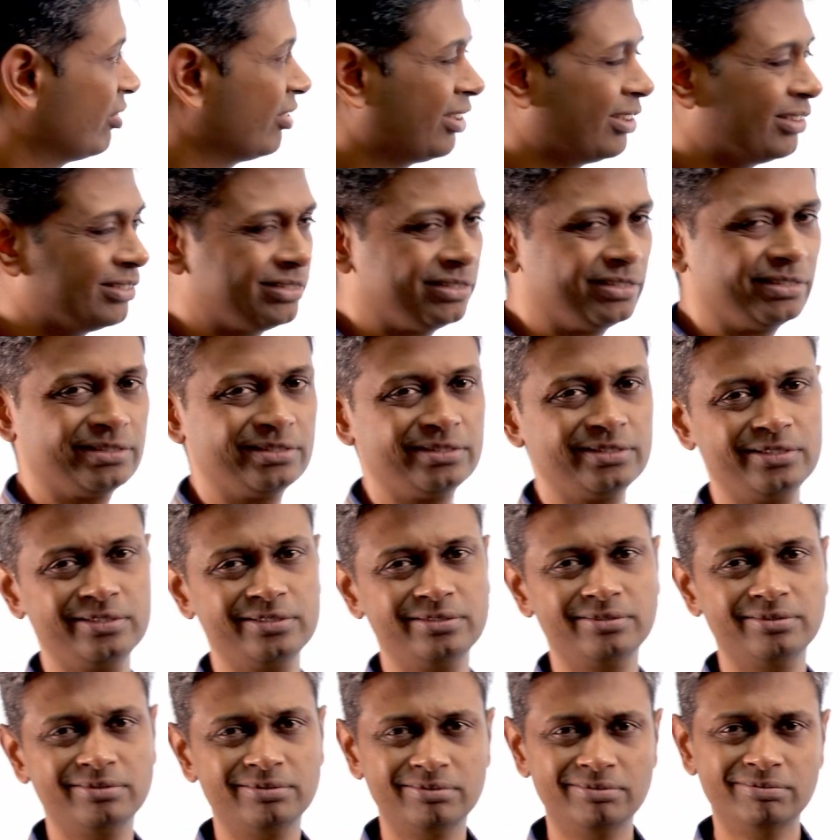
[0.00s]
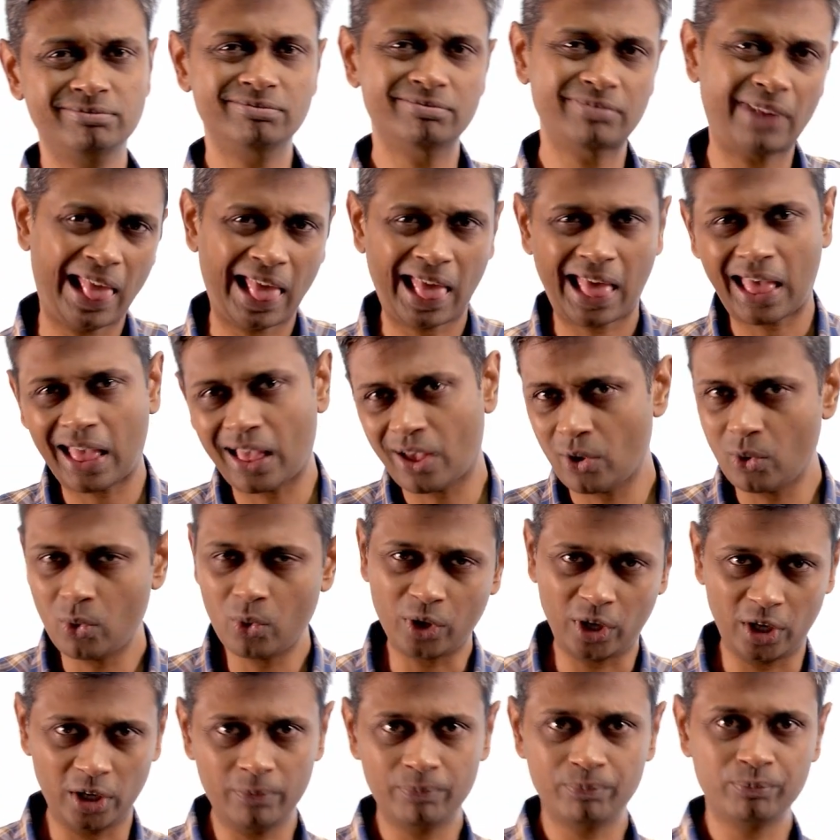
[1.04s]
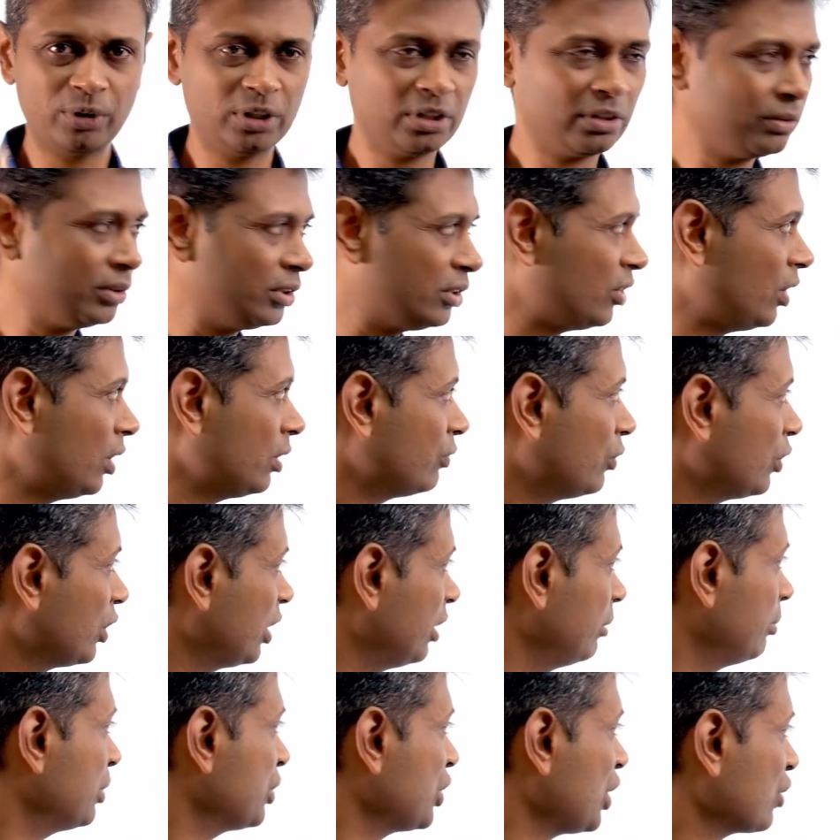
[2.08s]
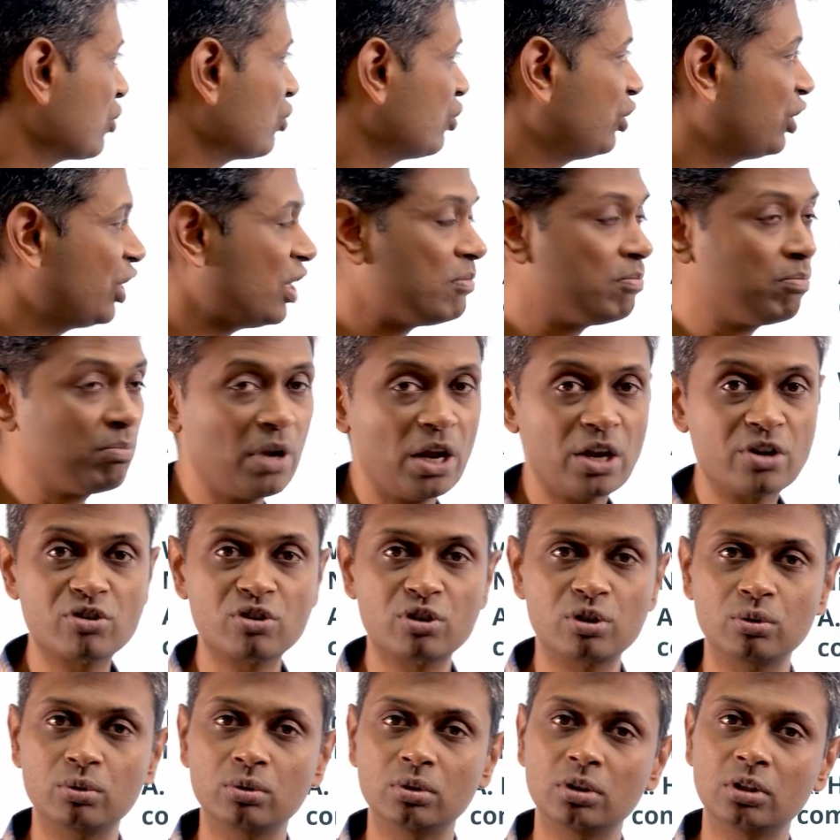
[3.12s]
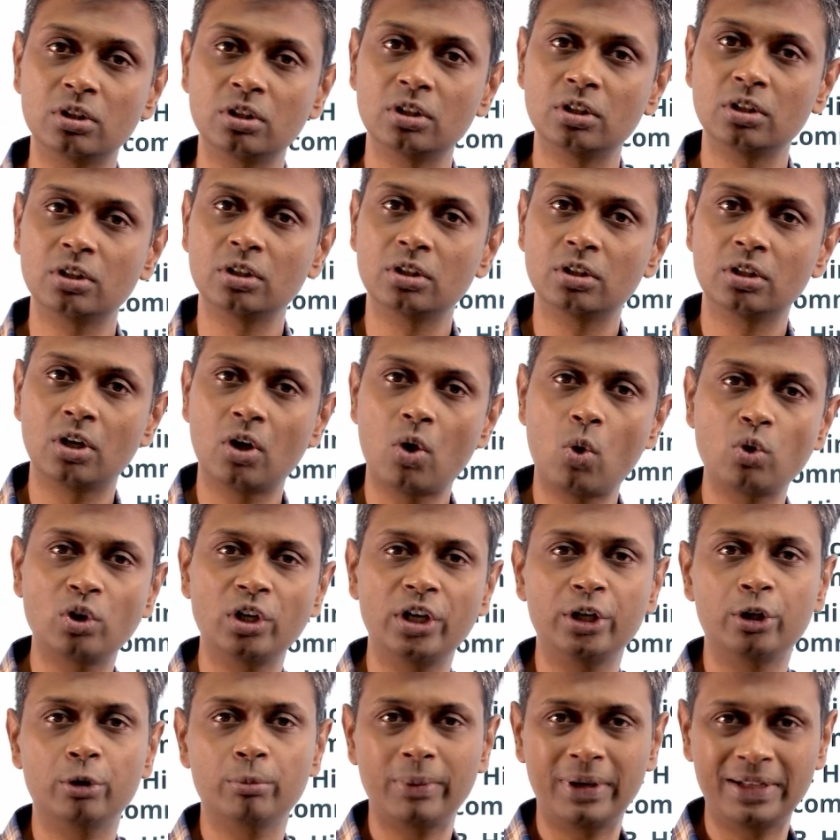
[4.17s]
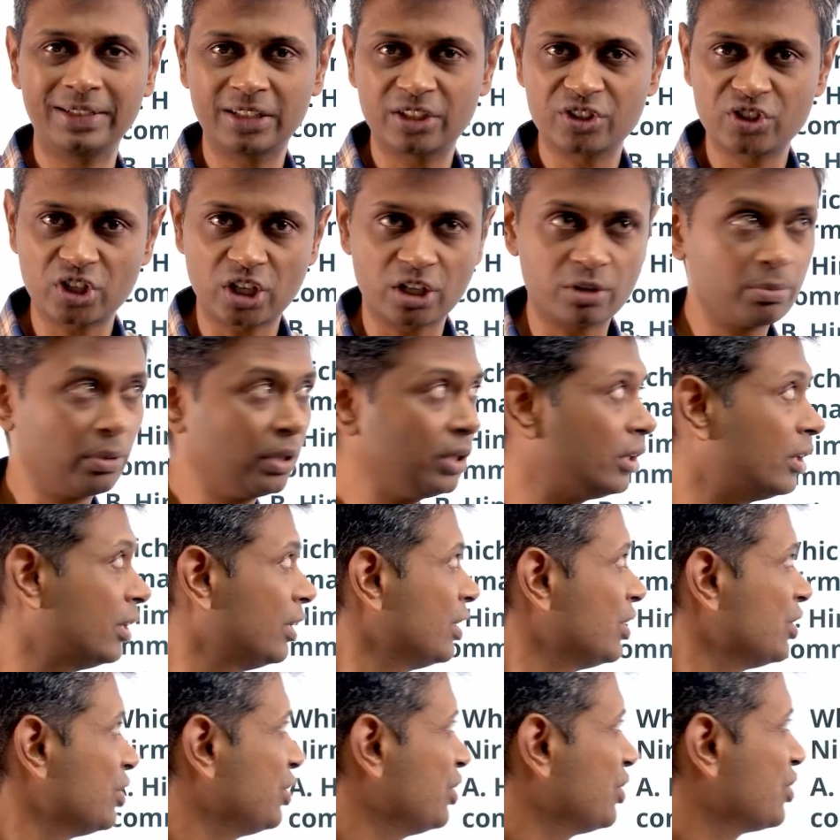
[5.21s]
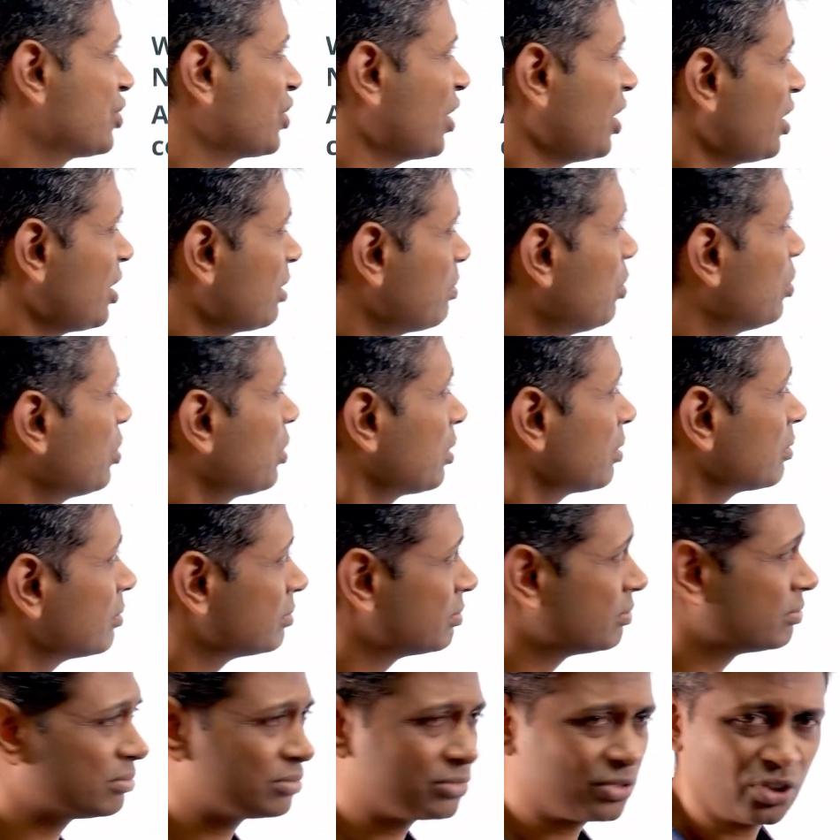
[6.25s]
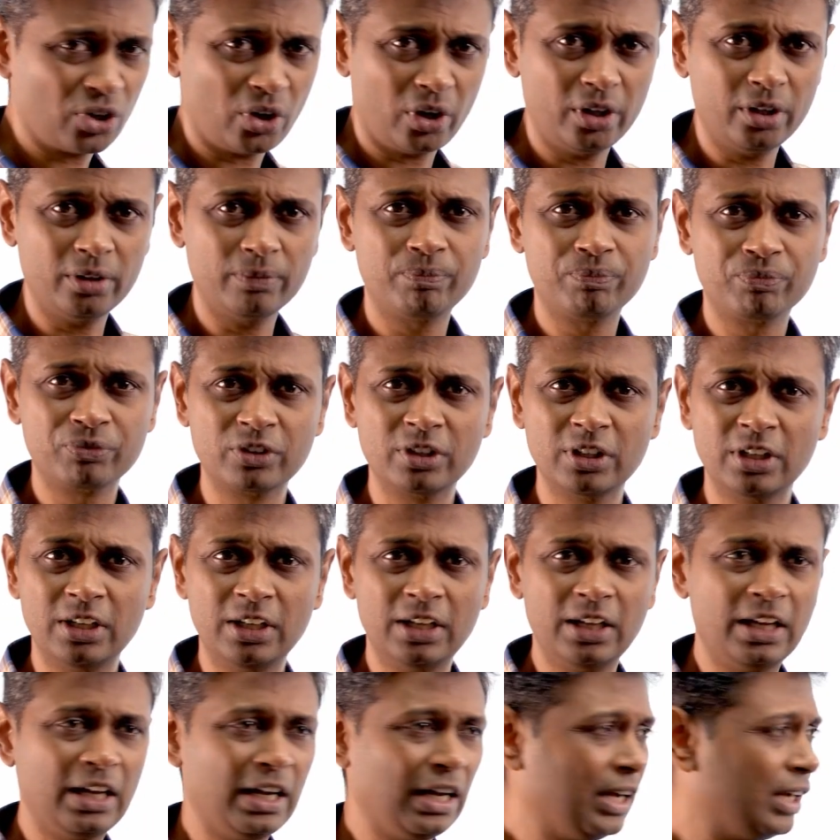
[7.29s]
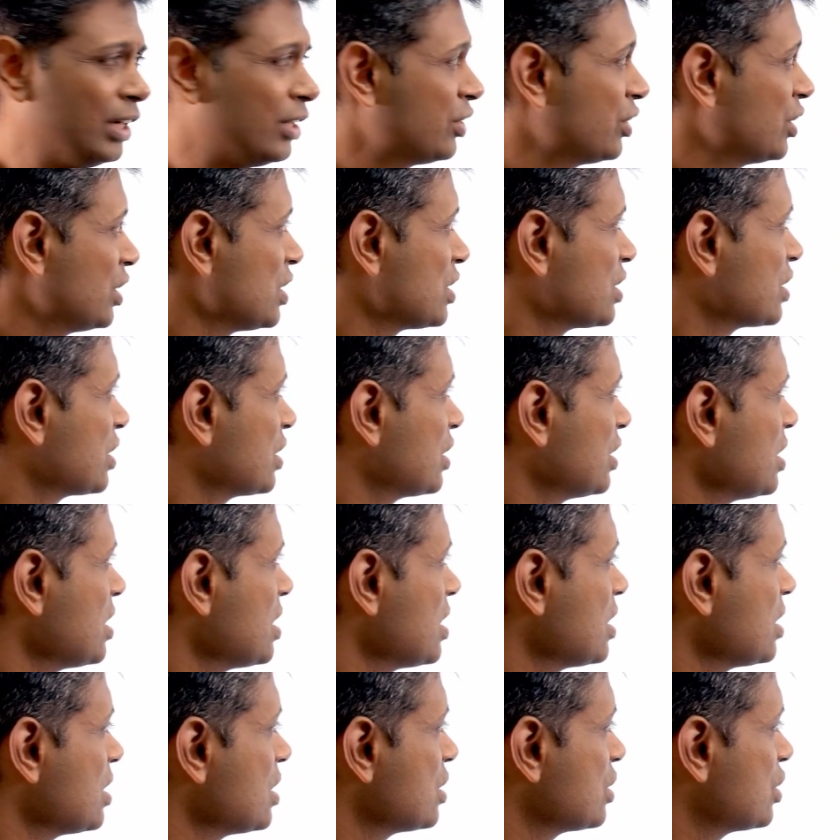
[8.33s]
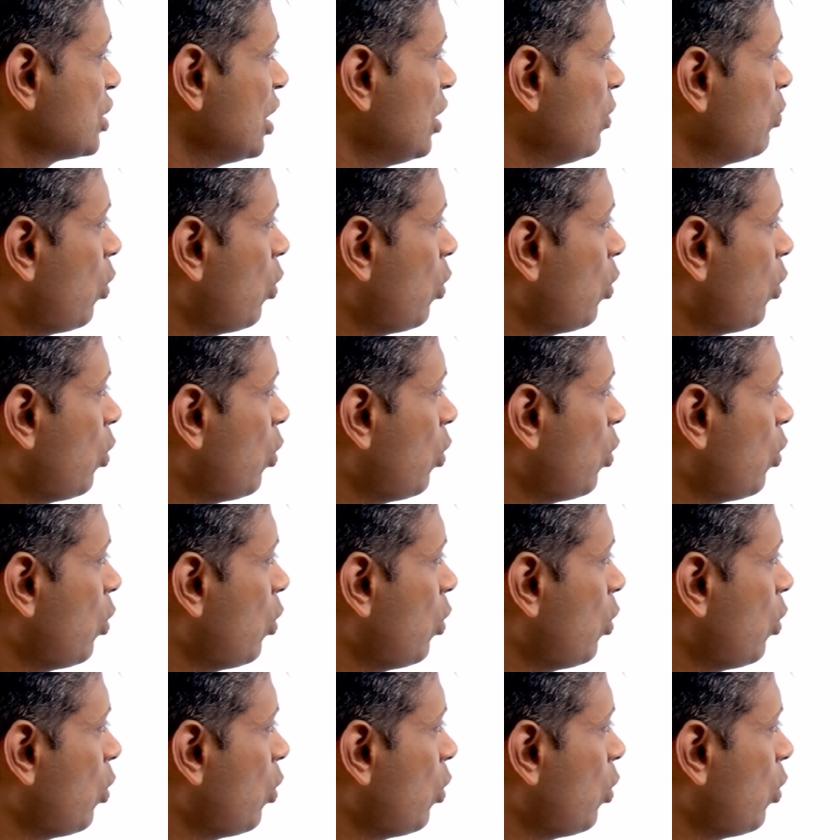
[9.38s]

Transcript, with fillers: skills. Okay, but it's not for Himaja's teammates to only to make that judgment. She's just about to join. Uh, she she she